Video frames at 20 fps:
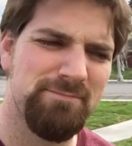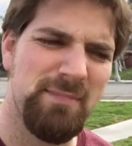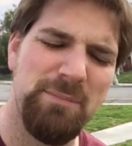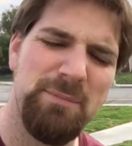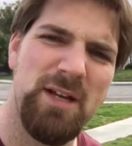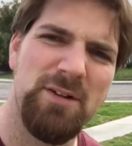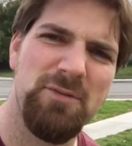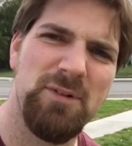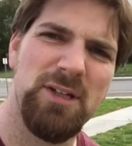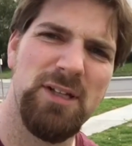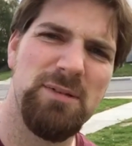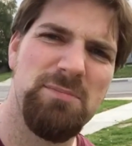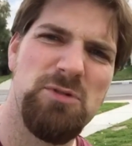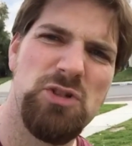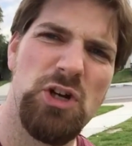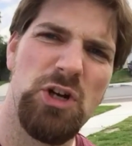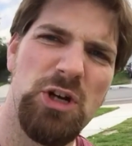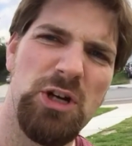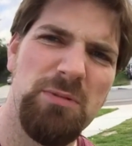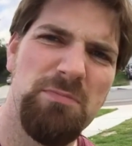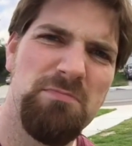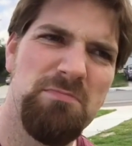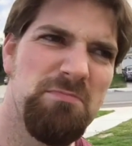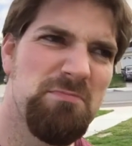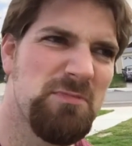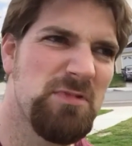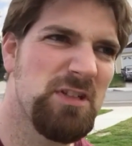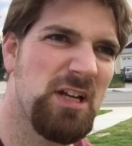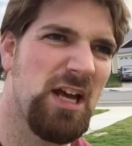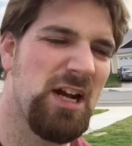I'm not really sure.
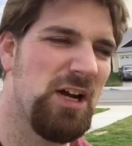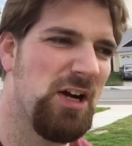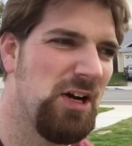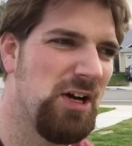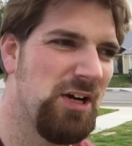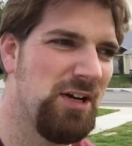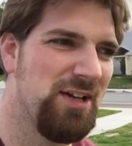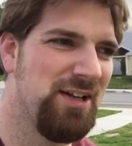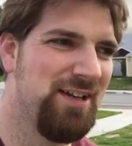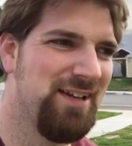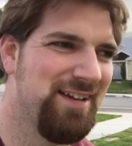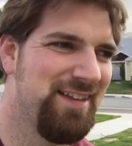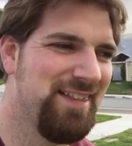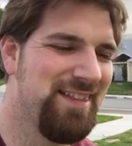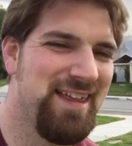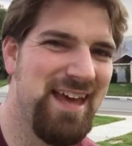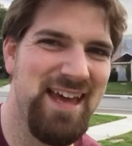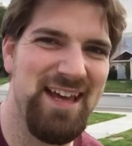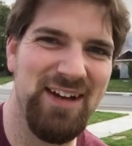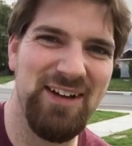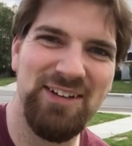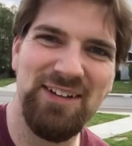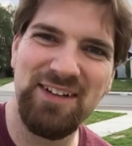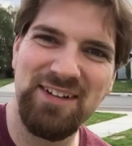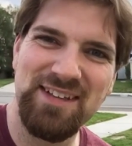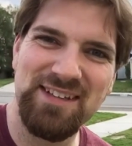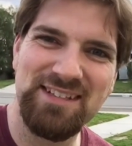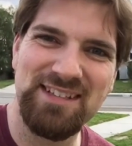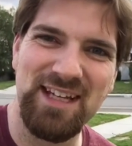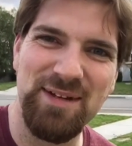It's kind of hard. They all look
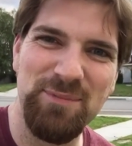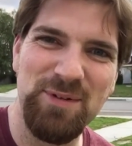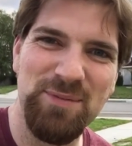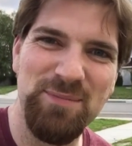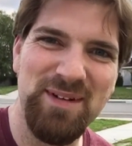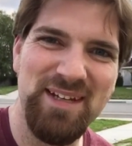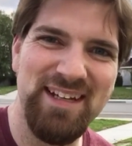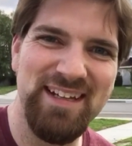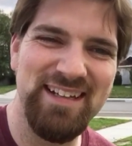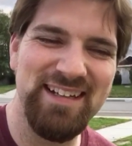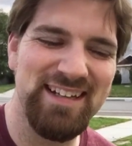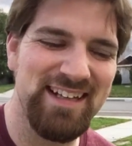the same to me?